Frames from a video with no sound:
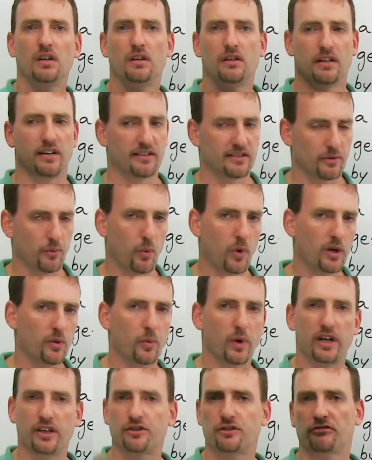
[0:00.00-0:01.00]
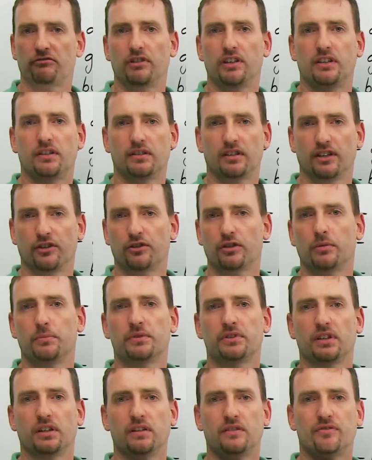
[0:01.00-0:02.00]
then it's a one-way street in
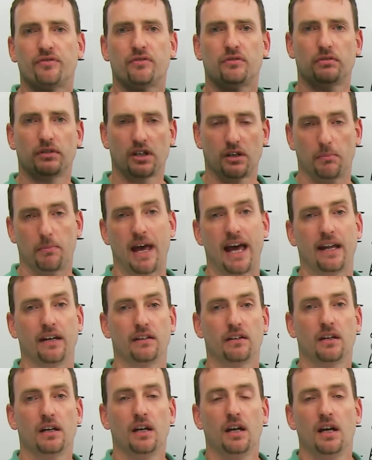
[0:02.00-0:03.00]
terms of command.